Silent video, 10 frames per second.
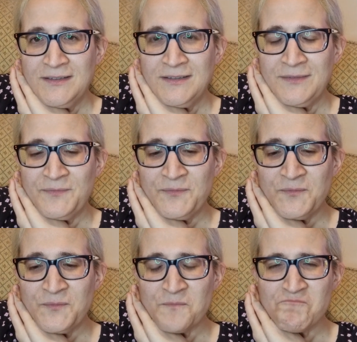
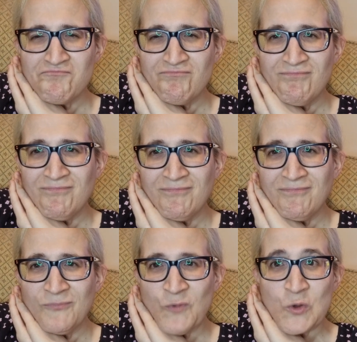Um,
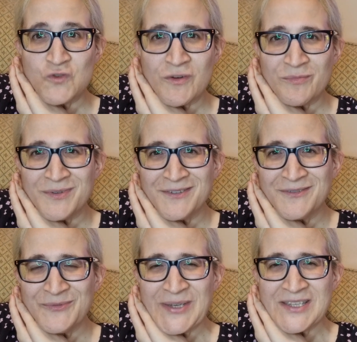road trip.
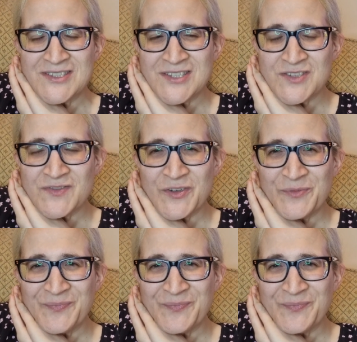We had such fun.